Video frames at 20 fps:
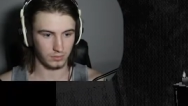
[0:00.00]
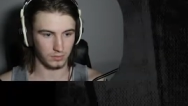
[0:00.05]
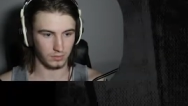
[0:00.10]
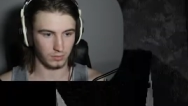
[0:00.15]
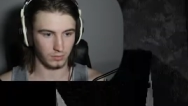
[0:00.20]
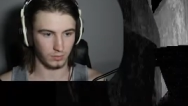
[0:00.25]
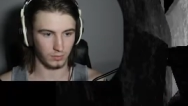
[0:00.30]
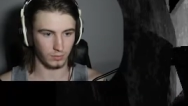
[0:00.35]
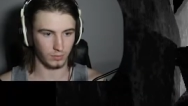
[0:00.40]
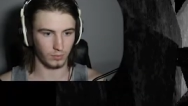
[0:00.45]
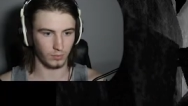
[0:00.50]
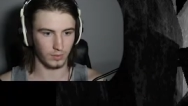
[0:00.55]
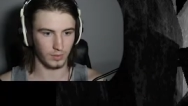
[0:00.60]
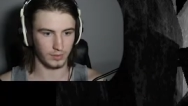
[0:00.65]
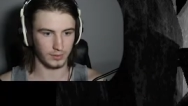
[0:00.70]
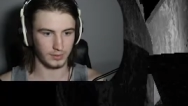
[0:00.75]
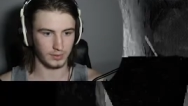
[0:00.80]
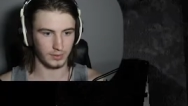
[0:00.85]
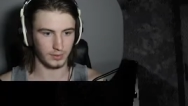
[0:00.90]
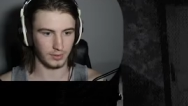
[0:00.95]

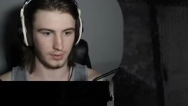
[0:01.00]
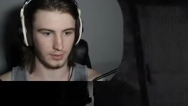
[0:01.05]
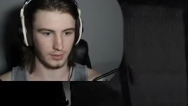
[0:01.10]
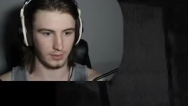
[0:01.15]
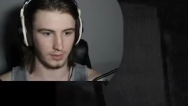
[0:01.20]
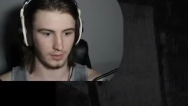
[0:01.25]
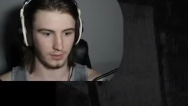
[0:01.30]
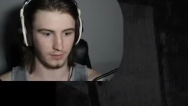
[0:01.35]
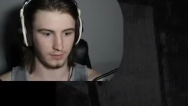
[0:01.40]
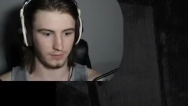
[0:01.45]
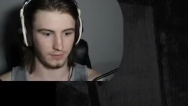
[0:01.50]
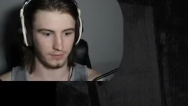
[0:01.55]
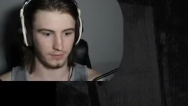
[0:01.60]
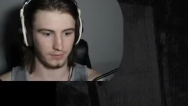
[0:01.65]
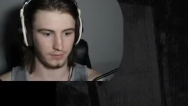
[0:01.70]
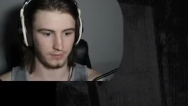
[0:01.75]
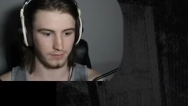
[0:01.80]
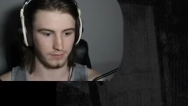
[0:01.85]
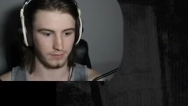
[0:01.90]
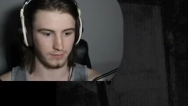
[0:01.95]
What the
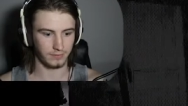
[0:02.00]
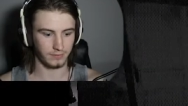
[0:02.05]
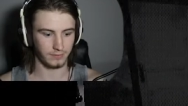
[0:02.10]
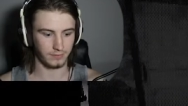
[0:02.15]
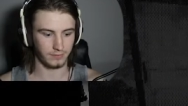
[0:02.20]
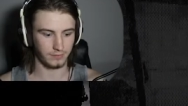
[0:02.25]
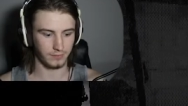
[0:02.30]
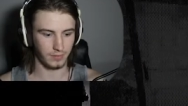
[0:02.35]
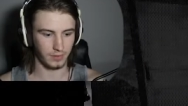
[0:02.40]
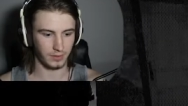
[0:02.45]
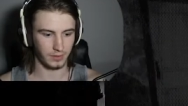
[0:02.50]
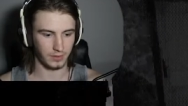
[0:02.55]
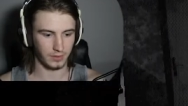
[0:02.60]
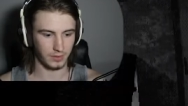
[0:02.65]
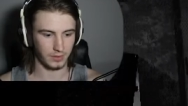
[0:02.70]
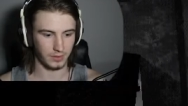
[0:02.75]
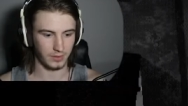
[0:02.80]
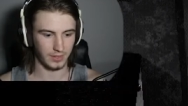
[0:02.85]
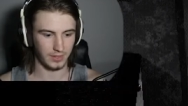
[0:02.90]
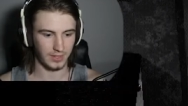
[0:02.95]

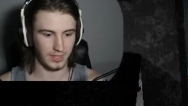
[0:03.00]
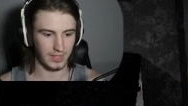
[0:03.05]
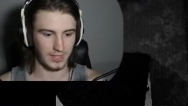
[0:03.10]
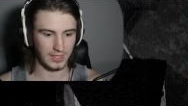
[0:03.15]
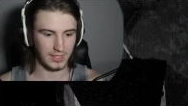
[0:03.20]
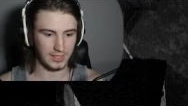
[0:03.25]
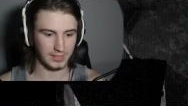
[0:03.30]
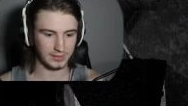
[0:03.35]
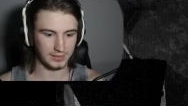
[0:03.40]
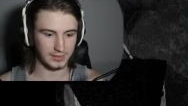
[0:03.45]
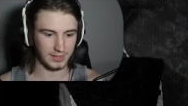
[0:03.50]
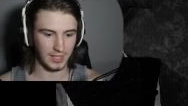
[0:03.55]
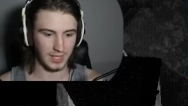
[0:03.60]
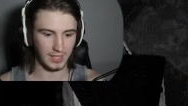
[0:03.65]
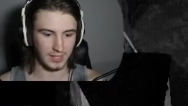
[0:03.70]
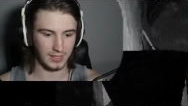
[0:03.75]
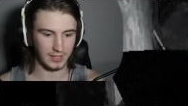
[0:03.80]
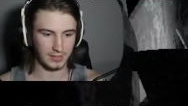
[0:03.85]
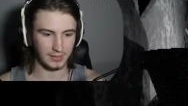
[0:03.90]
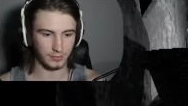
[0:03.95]
fuck? The key is
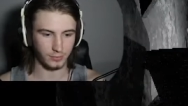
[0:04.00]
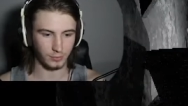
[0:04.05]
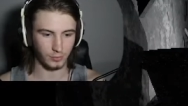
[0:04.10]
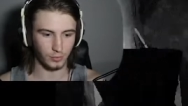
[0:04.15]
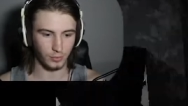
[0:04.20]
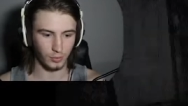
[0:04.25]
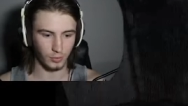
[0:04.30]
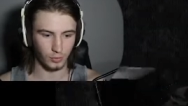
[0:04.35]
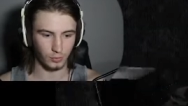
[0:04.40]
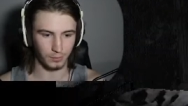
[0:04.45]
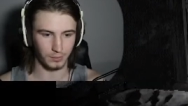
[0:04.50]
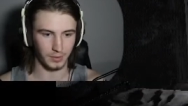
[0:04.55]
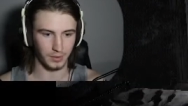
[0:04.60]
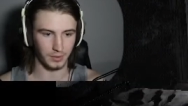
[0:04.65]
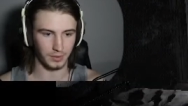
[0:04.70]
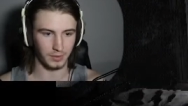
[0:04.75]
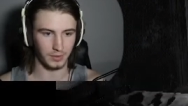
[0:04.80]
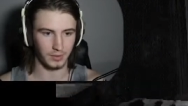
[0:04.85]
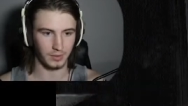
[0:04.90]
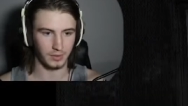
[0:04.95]
not in his
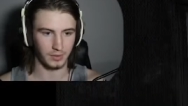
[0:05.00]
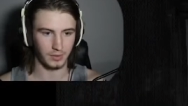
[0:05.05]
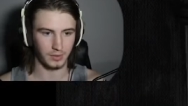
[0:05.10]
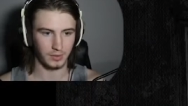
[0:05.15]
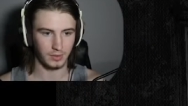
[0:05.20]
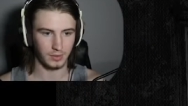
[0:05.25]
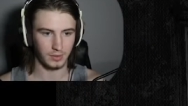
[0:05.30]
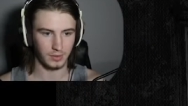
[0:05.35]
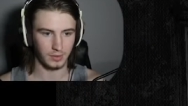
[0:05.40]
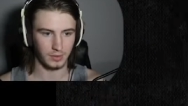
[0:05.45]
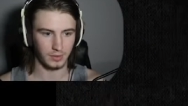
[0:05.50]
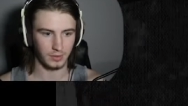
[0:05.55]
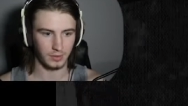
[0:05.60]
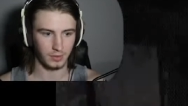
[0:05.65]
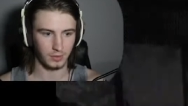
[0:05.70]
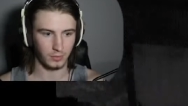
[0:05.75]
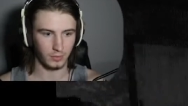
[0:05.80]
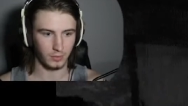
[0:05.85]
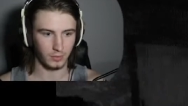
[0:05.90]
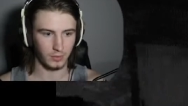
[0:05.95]
room!
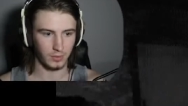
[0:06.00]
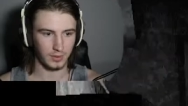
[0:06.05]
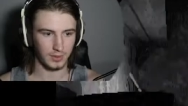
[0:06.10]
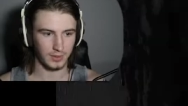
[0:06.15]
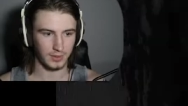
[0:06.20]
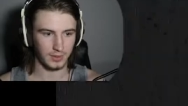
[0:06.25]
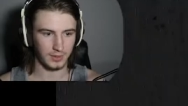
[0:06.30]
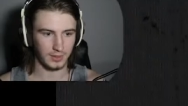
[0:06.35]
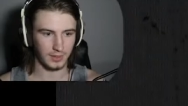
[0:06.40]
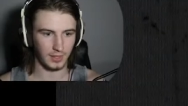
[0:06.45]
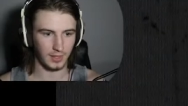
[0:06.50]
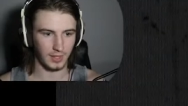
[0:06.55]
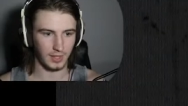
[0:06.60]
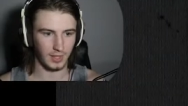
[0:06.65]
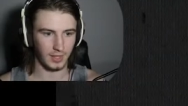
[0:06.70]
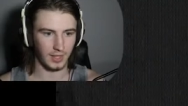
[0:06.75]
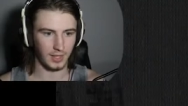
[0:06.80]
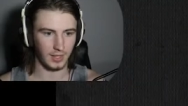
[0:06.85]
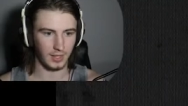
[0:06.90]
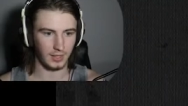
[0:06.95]
What the
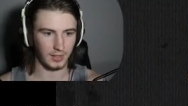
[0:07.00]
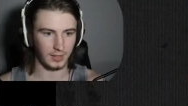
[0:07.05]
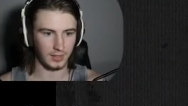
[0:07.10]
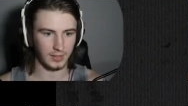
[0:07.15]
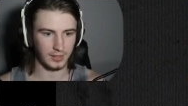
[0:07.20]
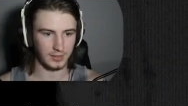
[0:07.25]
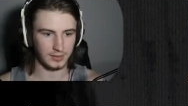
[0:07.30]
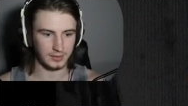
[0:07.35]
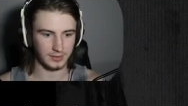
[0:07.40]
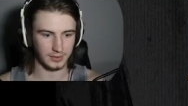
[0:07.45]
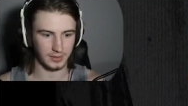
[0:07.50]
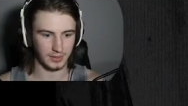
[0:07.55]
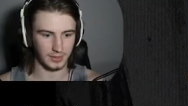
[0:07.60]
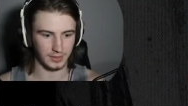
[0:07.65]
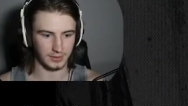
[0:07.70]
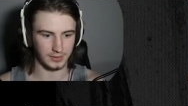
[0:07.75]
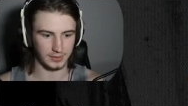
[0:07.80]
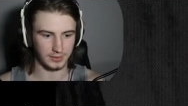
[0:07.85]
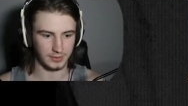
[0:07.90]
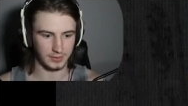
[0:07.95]
hell is
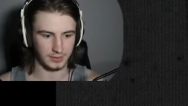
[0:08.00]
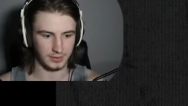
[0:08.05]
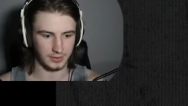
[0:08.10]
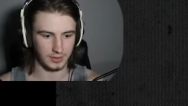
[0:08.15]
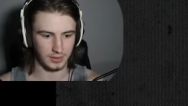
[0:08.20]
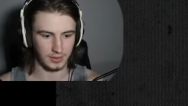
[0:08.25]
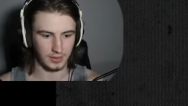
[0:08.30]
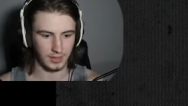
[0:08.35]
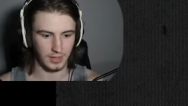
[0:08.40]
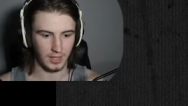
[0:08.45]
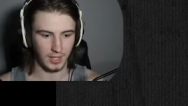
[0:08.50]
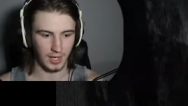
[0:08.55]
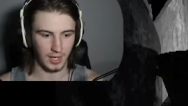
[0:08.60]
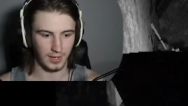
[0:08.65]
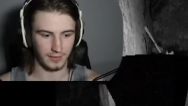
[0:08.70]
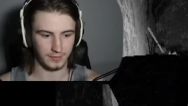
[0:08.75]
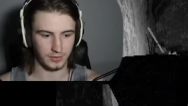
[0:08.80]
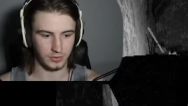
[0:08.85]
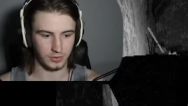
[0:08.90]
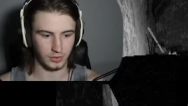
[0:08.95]
this?
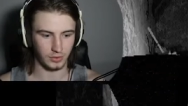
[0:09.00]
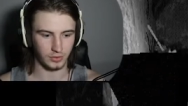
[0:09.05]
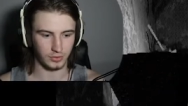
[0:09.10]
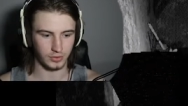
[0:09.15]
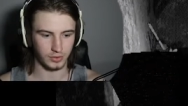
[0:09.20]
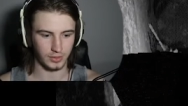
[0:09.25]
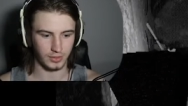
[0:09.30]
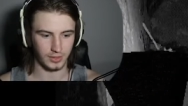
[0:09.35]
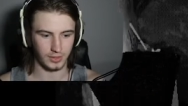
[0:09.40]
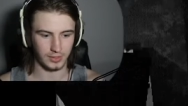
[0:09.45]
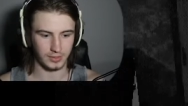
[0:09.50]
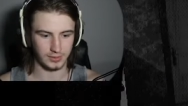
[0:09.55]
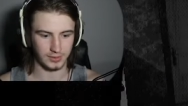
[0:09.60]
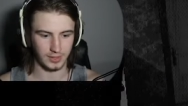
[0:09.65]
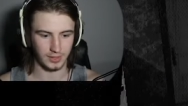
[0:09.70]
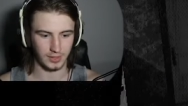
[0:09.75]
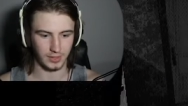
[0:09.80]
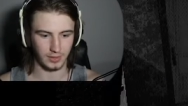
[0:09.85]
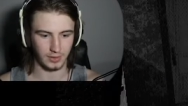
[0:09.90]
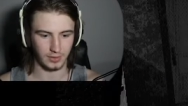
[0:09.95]
I have to search. The key is
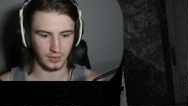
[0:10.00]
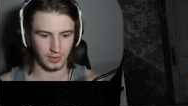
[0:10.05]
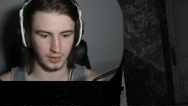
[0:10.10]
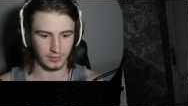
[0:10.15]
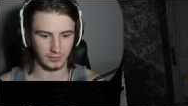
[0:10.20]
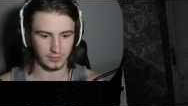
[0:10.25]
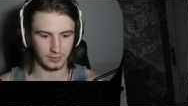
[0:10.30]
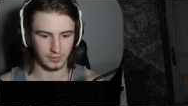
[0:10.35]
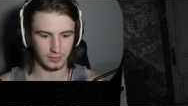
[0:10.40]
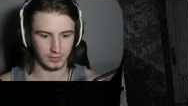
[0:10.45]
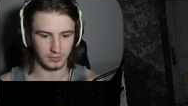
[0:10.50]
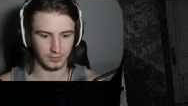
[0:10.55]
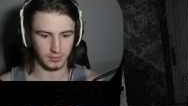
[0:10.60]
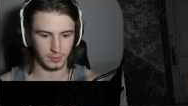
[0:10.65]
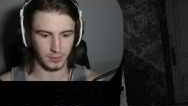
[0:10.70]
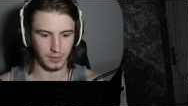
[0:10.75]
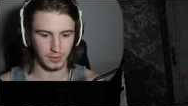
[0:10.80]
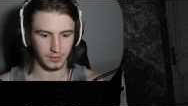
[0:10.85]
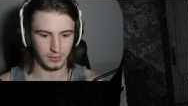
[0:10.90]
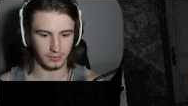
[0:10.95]
not here. I have to look for
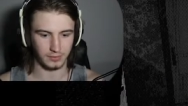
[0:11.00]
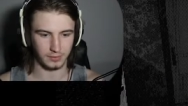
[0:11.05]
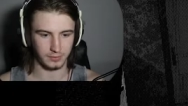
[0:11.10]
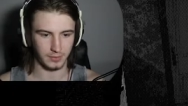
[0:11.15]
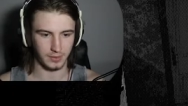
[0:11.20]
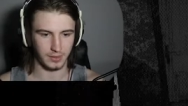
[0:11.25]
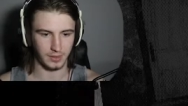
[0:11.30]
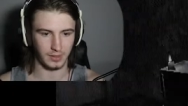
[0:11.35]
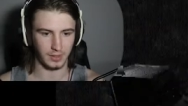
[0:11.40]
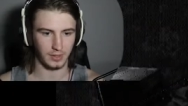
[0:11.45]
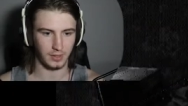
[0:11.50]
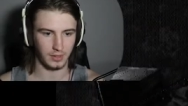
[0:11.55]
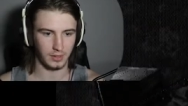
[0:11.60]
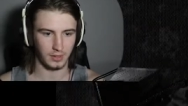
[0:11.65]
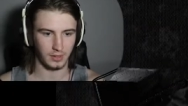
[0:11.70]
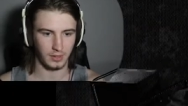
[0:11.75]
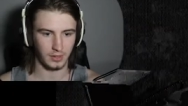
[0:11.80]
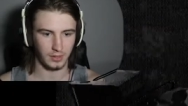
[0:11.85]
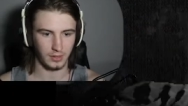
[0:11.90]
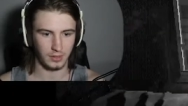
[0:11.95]
the better of his body.
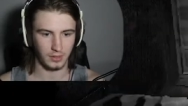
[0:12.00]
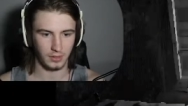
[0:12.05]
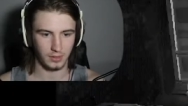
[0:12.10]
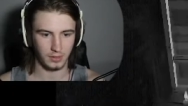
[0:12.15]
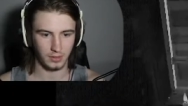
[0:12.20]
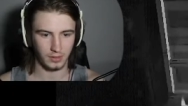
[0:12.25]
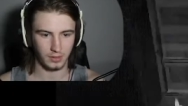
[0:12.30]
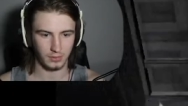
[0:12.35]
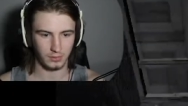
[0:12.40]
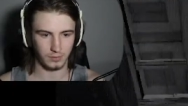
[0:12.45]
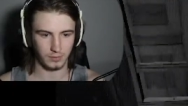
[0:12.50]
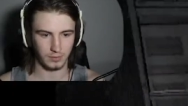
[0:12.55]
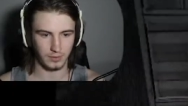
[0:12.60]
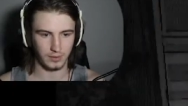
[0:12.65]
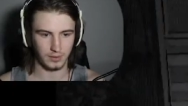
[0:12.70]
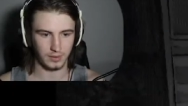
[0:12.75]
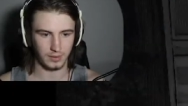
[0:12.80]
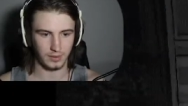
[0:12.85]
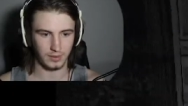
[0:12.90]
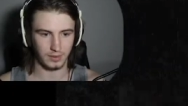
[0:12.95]

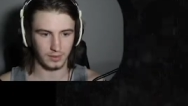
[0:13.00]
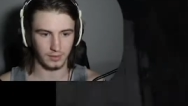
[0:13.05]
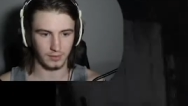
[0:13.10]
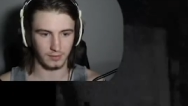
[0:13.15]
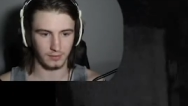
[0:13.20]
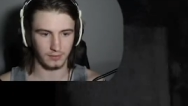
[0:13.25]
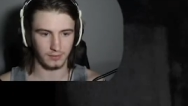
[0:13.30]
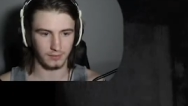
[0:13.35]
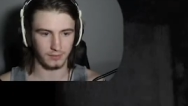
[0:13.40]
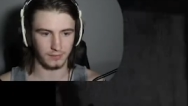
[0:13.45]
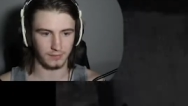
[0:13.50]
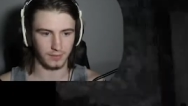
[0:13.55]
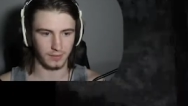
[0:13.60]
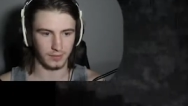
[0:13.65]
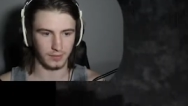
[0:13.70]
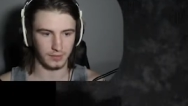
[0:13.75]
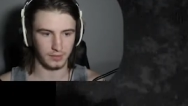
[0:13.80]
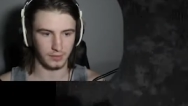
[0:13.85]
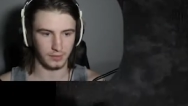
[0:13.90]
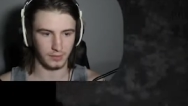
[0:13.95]
What the
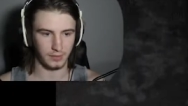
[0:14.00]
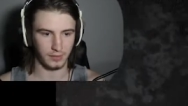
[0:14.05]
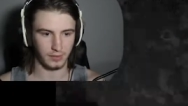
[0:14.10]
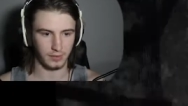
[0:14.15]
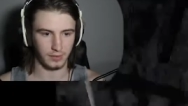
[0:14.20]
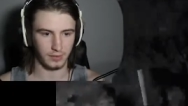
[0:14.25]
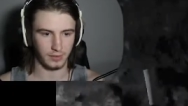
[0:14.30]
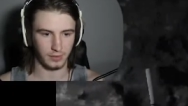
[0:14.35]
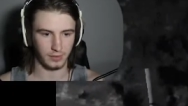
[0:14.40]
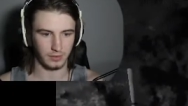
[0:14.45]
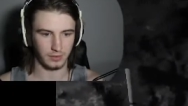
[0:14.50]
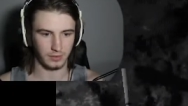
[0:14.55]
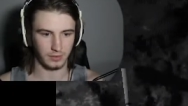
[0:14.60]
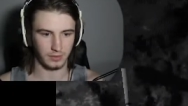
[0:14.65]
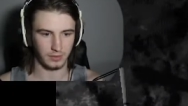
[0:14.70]
fuck is going on here?